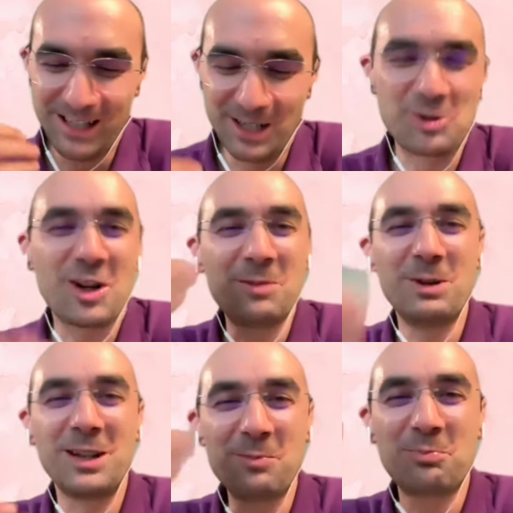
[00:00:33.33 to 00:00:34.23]
a
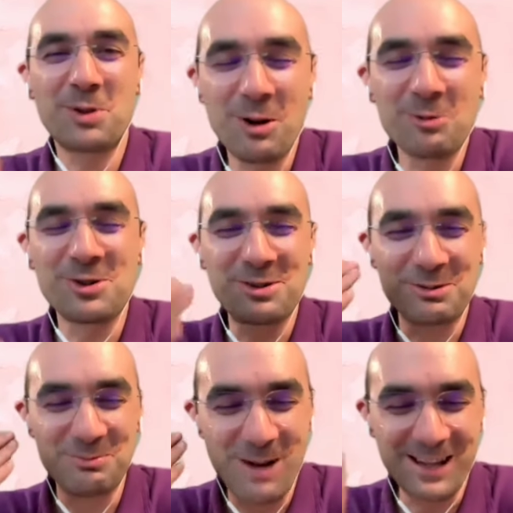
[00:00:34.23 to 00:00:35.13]
German approach
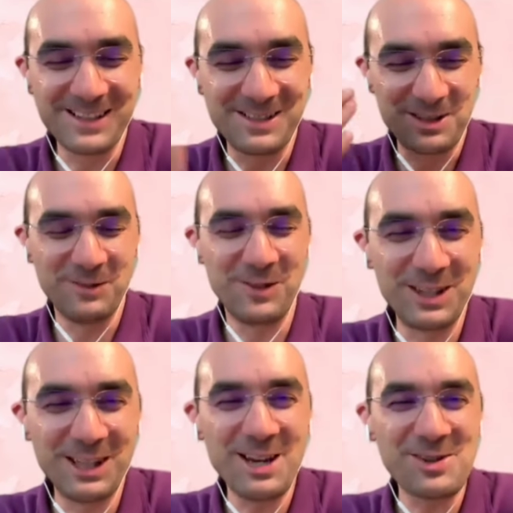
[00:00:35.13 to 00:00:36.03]
to my
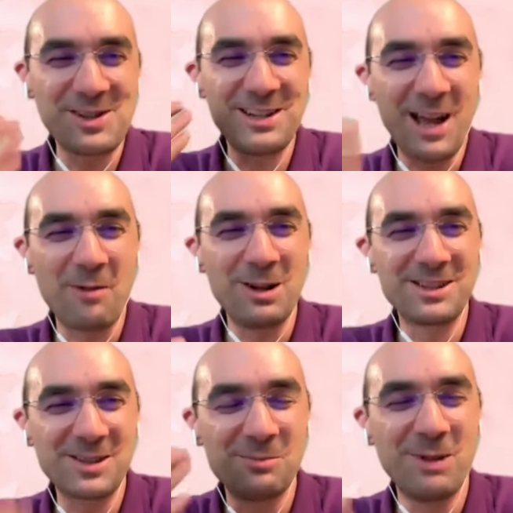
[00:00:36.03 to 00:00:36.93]
certification. I want
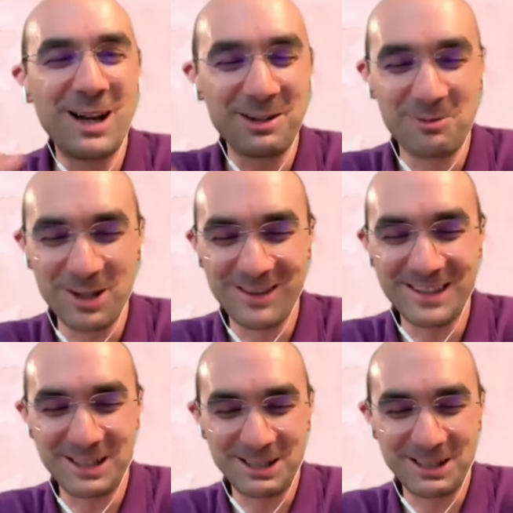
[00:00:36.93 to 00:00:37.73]
somebody with